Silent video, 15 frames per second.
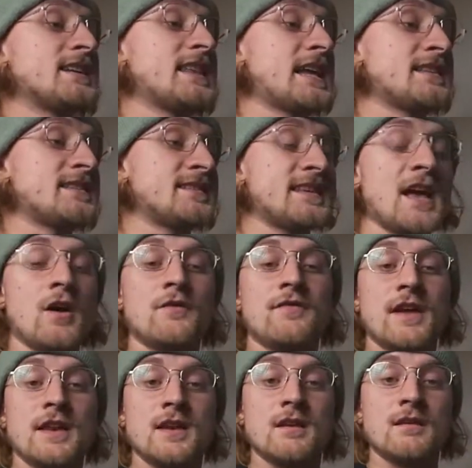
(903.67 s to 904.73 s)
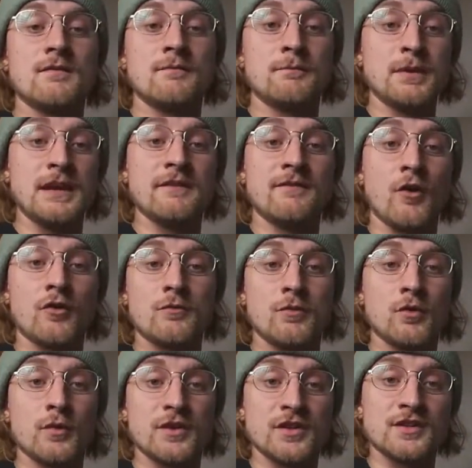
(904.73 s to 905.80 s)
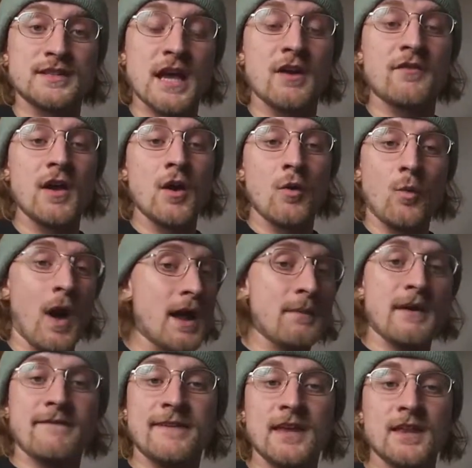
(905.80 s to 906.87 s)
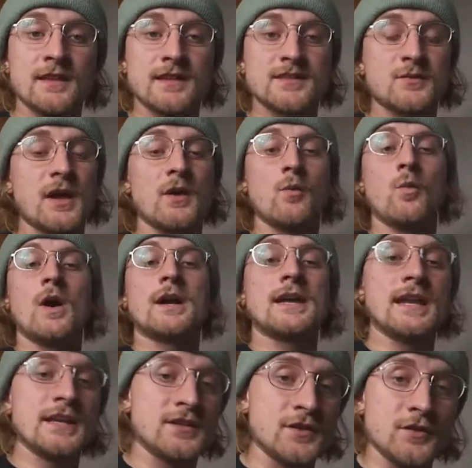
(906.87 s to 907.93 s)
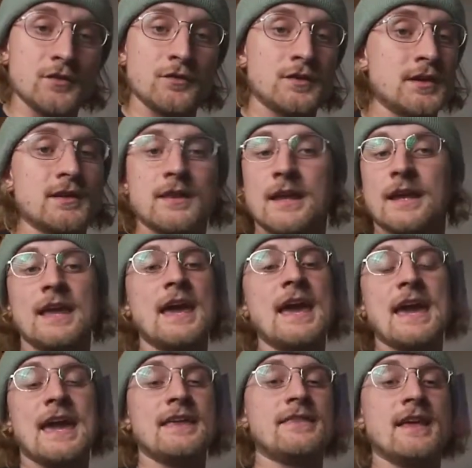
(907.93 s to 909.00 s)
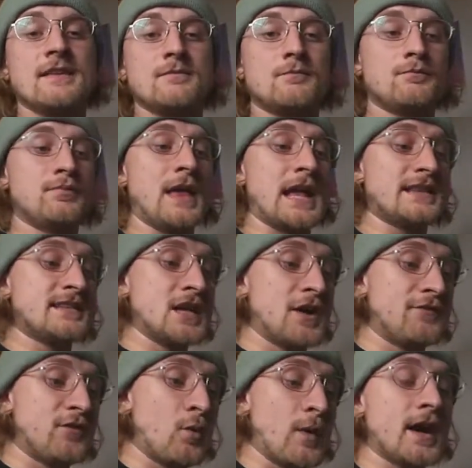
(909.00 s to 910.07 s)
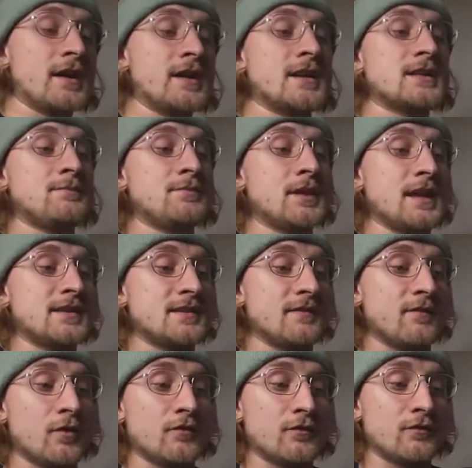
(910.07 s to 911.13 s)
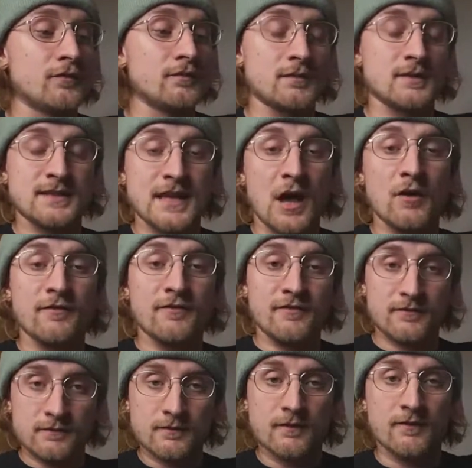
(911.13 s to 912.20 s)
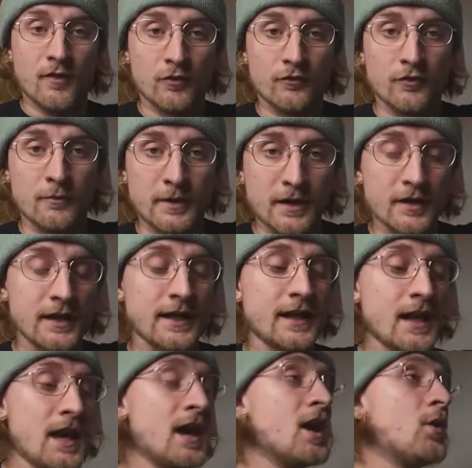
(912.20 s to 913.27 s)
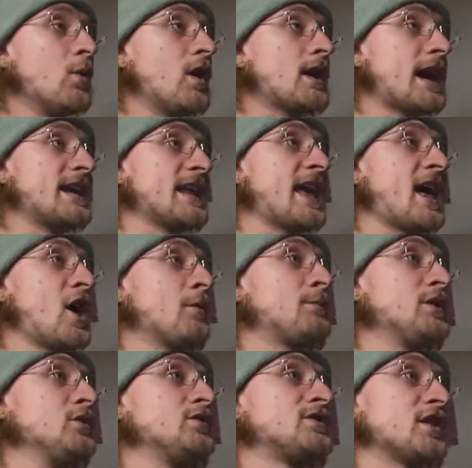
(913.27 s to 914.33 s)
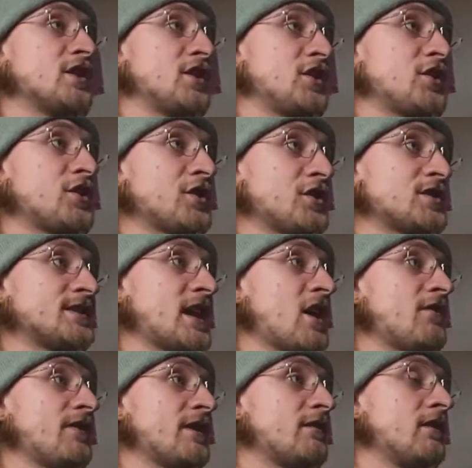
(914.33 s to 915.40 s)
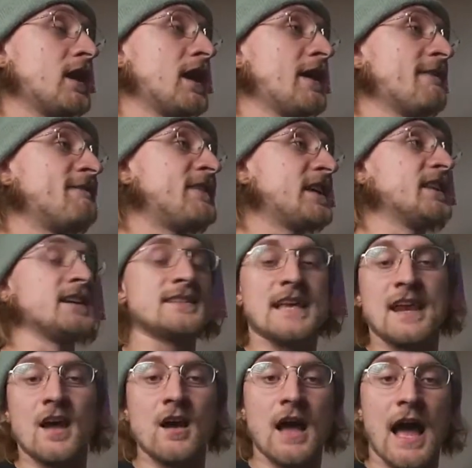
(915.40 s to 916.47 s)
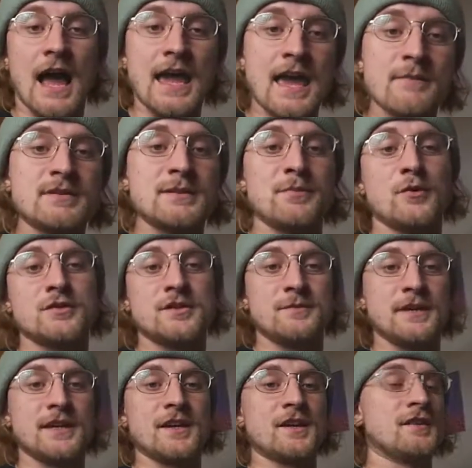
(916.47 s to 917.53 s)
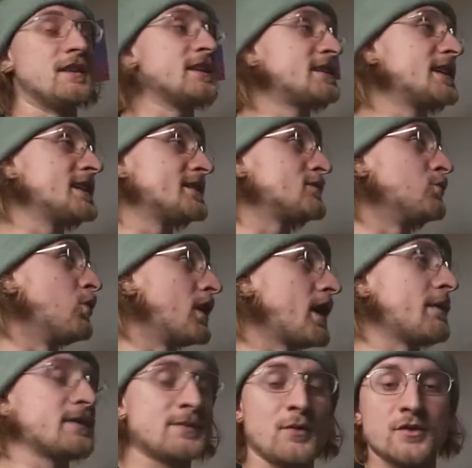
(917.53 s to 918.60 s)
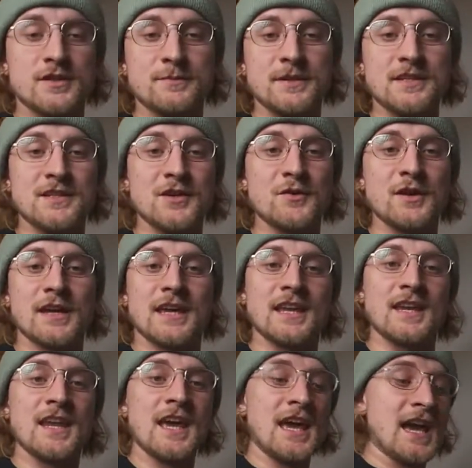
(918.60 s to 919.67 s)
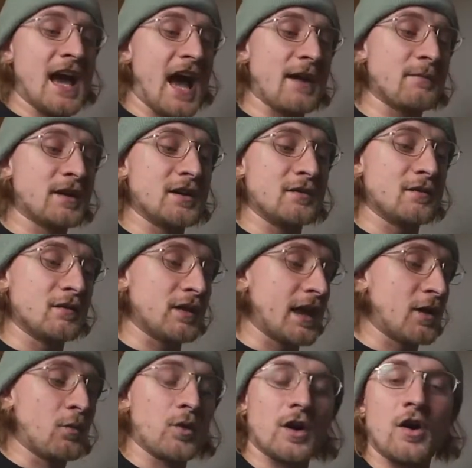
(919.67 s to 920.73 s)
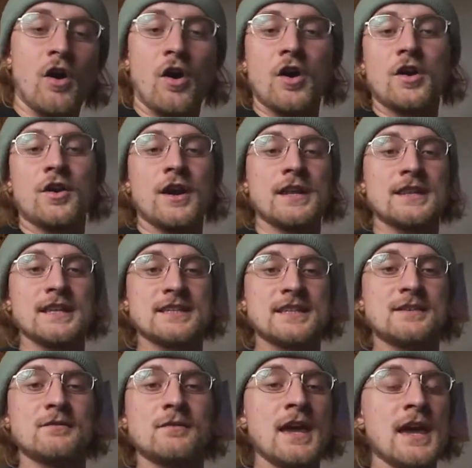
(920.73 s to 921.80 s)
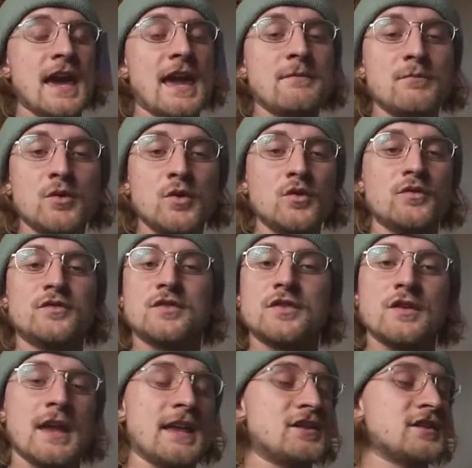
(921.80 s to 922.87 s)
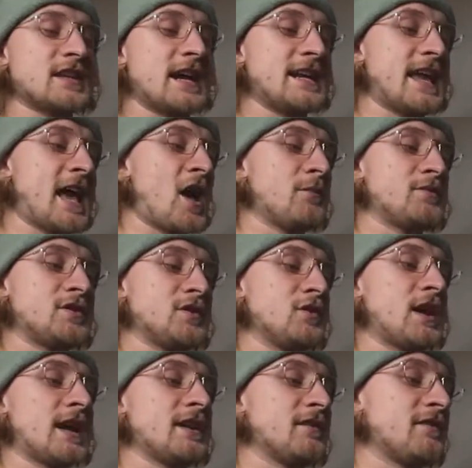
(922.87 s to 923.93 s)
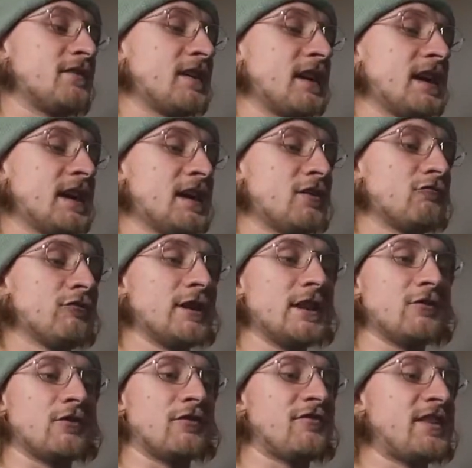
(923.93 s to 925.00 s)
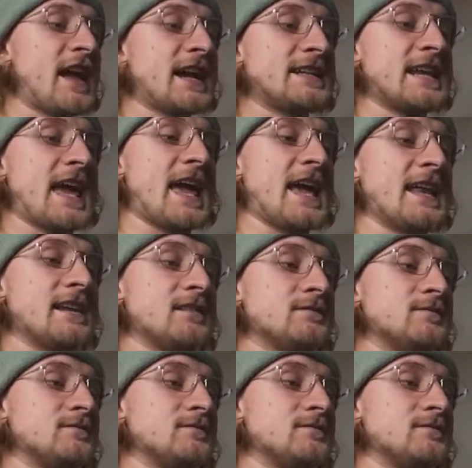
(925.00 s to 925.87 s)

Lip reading: self and being vulnerable with yourself. Why am I feeling this way? What can I do to think? And that self-awareness plus the self-vulnerability will kind of help you secure yourself in feelings that I am supposed to be here. This is what I'm supposed to be doing. And I'm going to like work harder at this and move to, it just kind of helps you kind of really reflect and